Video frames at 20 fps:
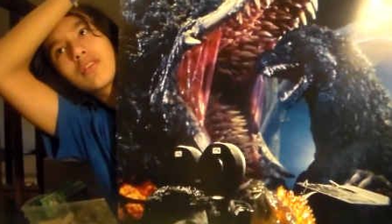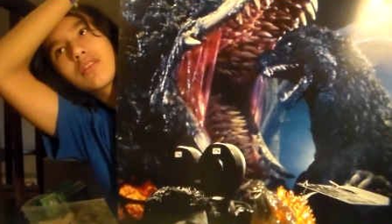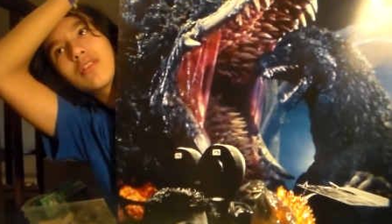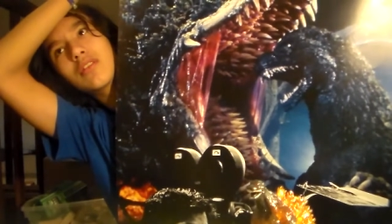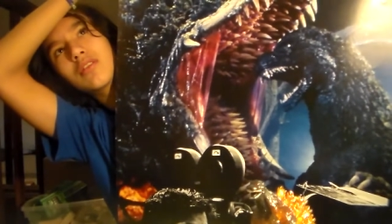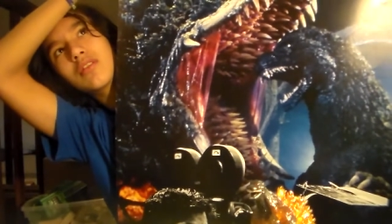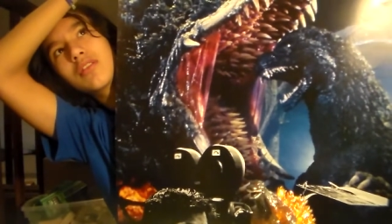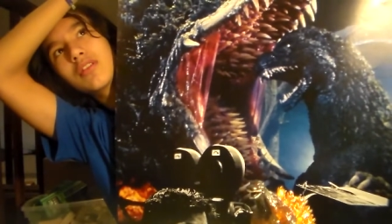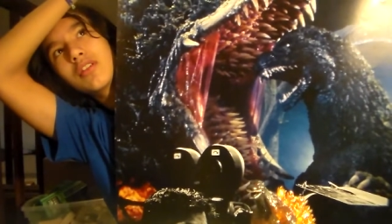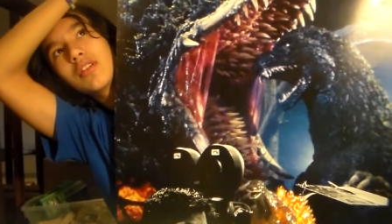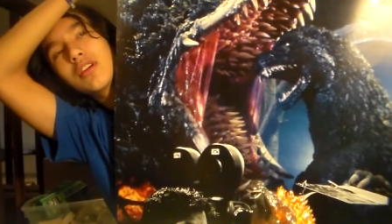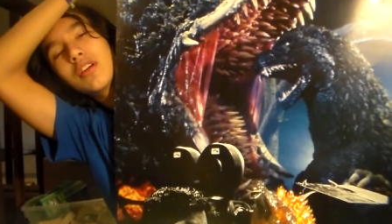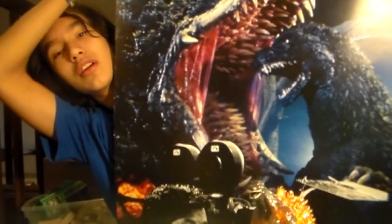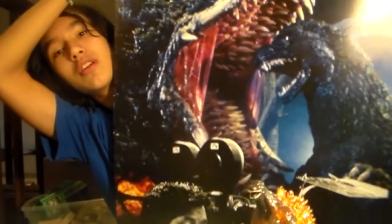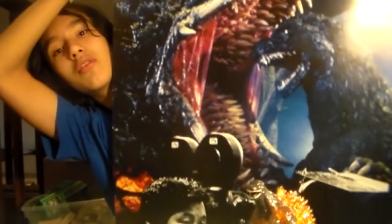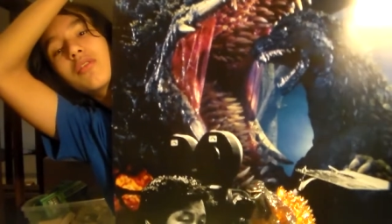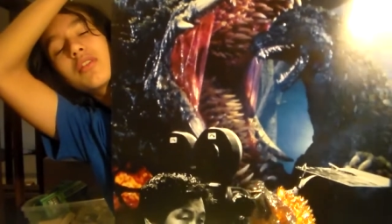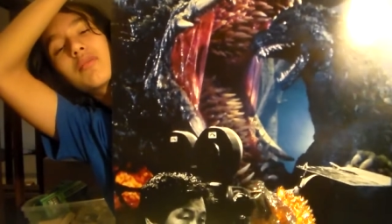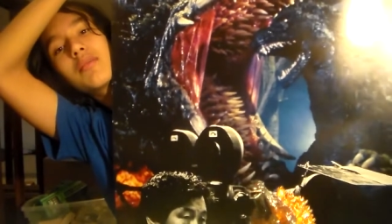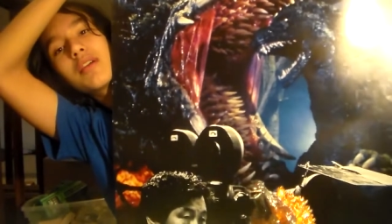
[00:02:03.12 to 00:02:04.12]
no,
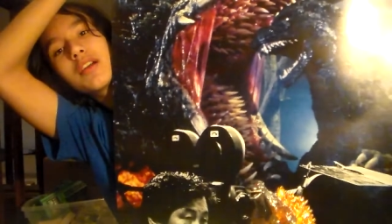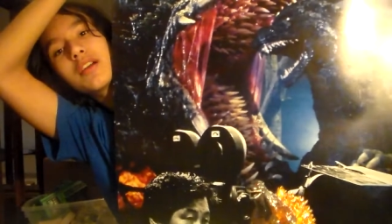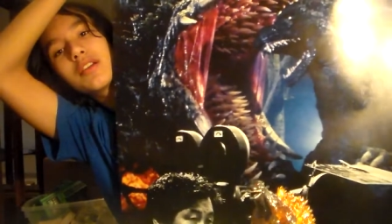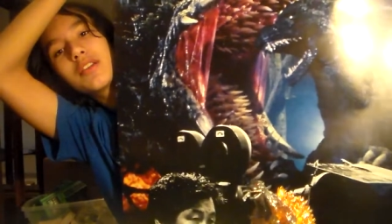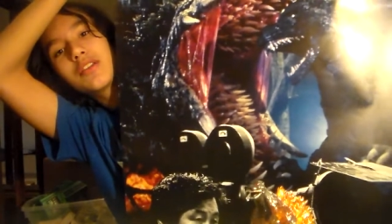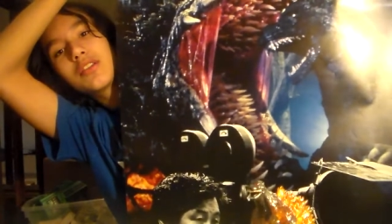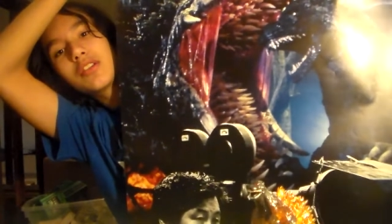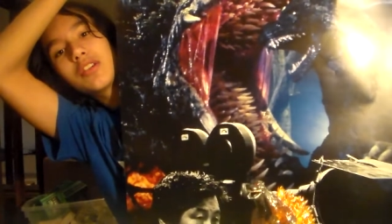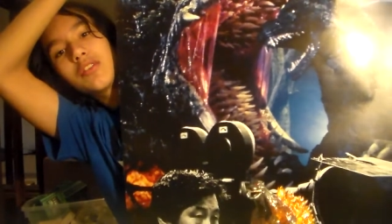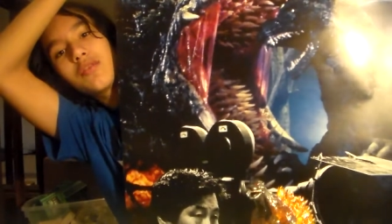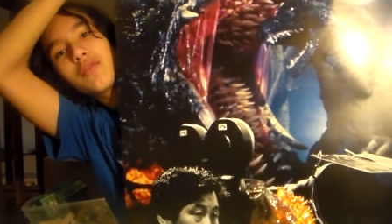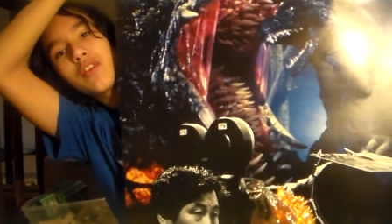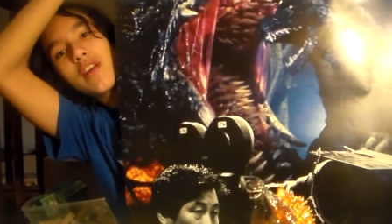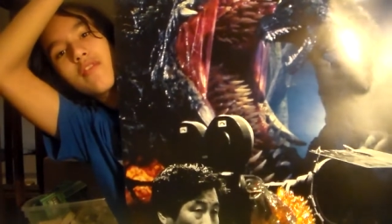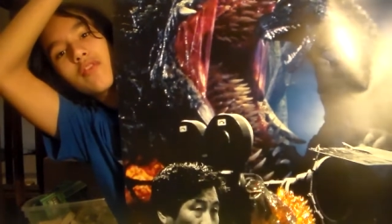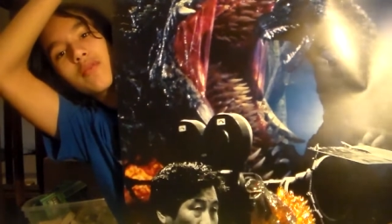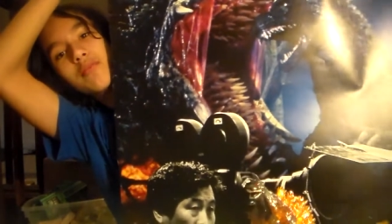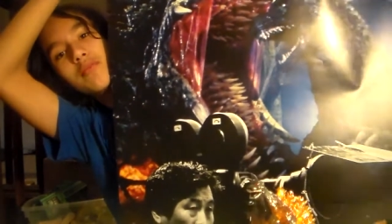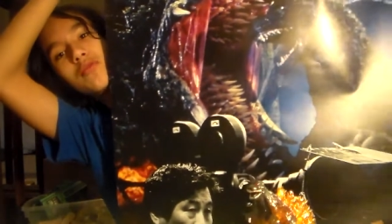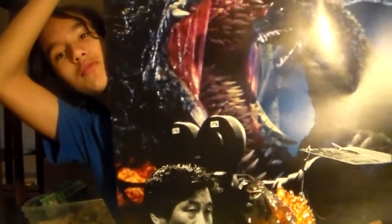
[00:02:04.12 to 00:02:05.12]
one of my third
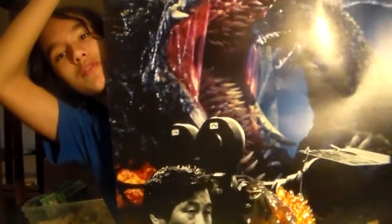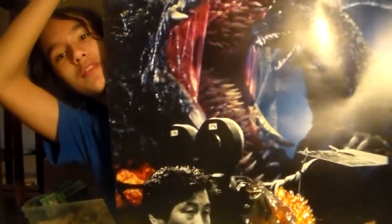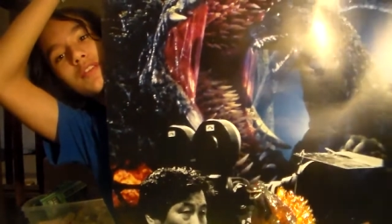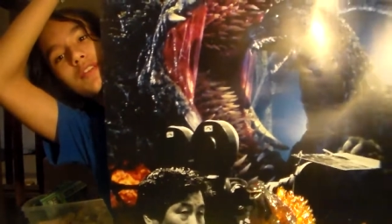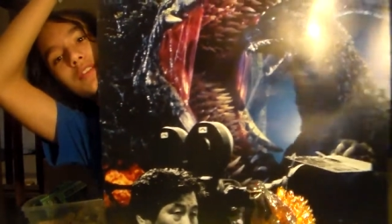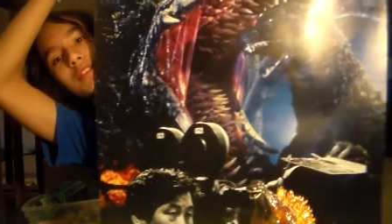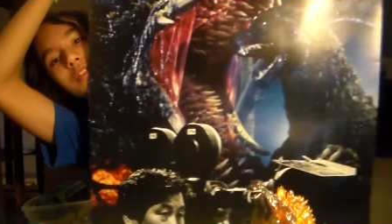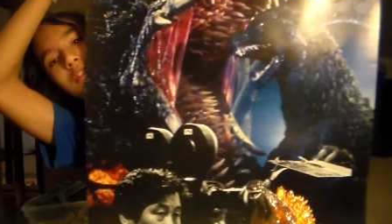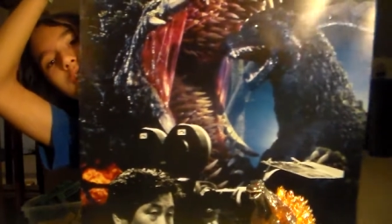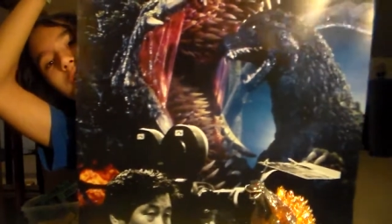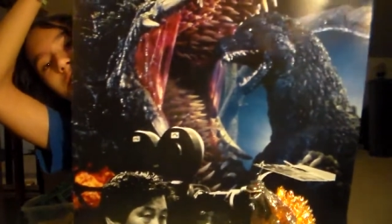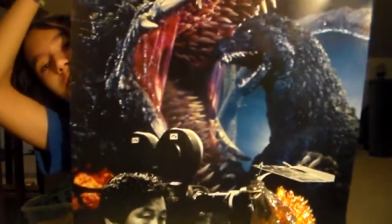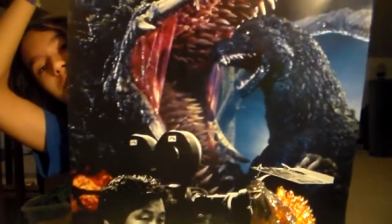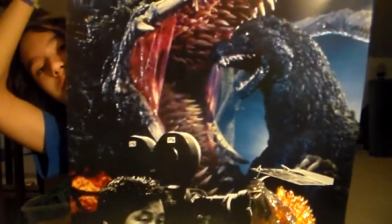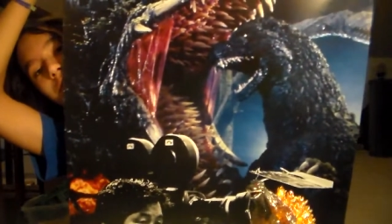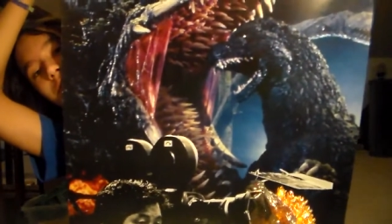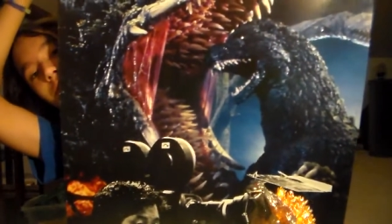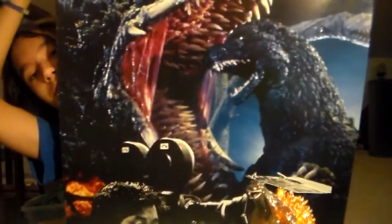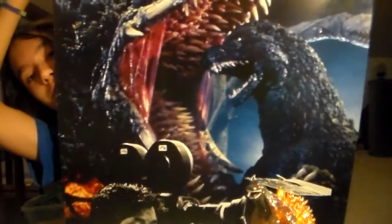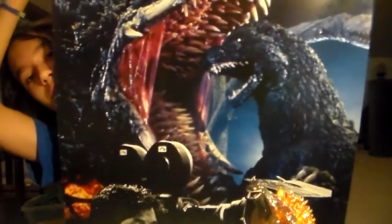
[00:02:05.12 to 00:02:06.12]
favorite movies in the
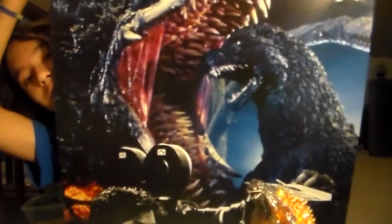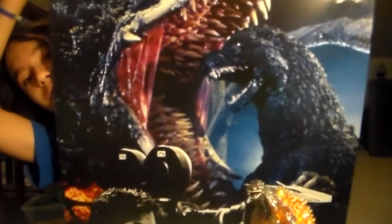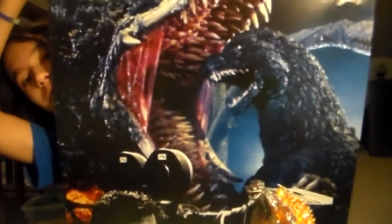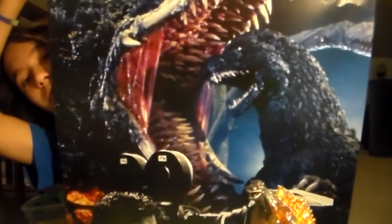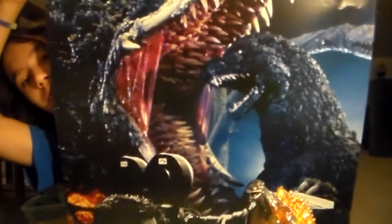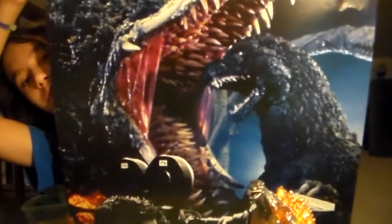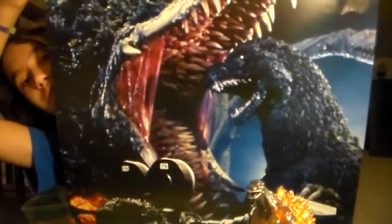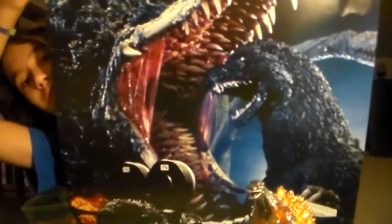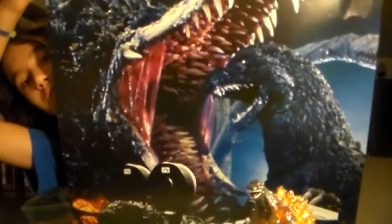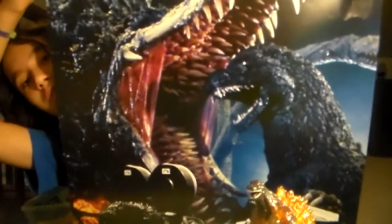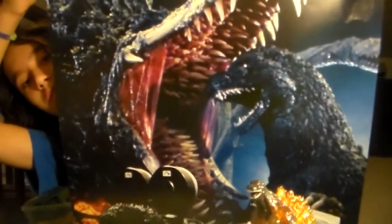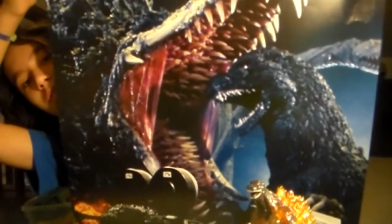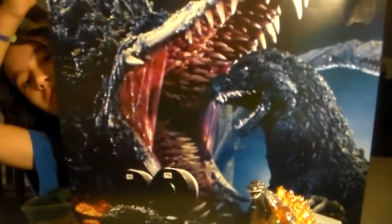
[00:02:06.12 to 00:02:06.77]
Heisei series.